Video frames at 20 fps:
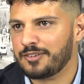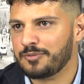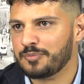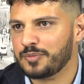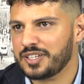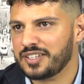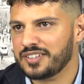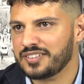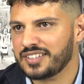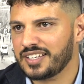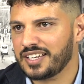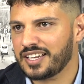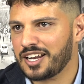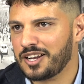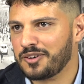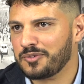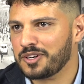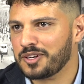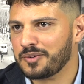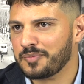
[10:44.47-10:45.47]
Because again, I
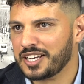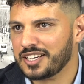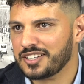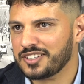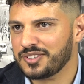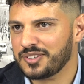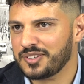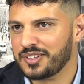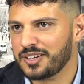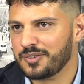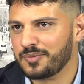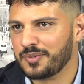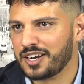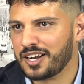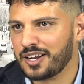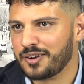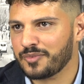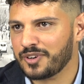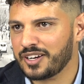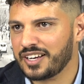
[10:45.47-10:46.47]
want to make sure that when
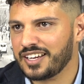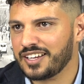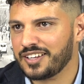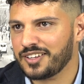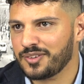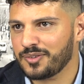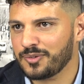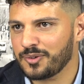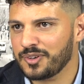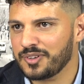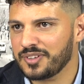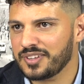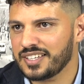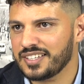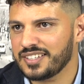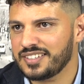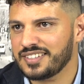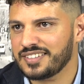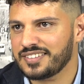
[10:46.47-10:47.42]
I'm reading through this,